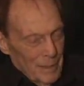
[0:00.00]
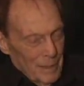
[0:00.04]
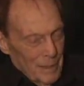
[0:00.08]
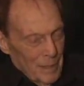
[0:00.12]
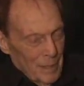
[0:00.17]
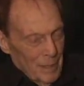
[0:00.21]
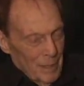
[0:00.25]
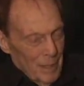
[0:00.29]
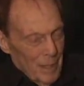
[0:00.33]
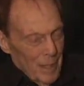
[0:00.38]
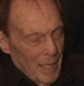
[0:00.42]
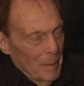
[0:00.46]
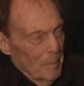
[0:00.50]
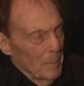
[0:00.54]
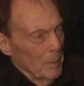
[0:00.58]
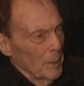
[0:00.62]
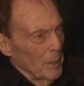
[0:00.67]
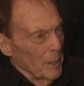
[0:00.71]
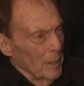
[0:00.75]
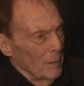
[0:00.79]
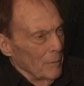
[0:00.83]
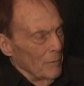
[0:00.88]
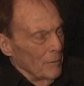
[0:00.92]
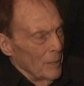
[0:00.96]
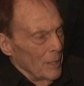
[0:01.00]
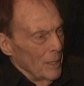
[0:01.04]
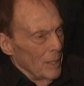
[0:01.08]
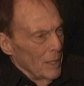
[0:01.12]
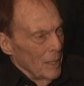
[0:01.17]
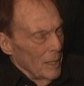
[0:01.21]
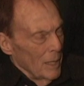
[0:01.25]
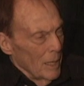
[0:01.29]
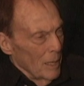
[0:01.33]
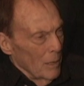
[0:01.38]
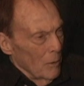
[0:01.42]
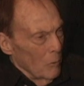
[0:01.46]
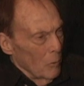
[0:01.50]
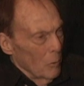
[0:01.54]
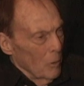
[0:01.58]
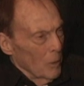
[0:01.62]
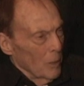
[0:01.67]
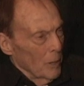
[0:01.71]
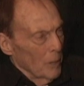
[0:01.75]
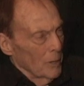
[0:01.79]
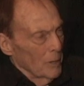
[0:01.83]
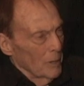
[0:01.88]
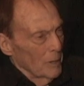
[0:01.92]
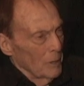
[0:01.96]
collaborative
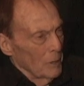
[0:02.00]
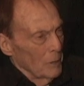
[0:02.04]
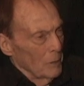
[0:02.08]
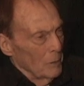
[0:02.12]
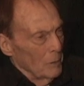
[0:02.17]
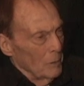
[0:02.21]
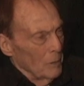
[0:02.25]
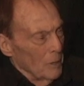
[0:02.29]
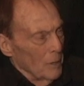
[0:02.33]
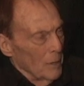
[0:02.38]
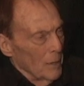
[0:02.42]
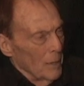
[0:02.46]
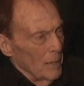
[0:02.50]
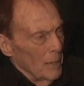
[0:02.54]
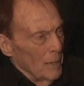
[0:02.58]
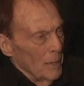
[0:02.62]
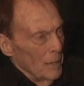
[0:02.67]
work to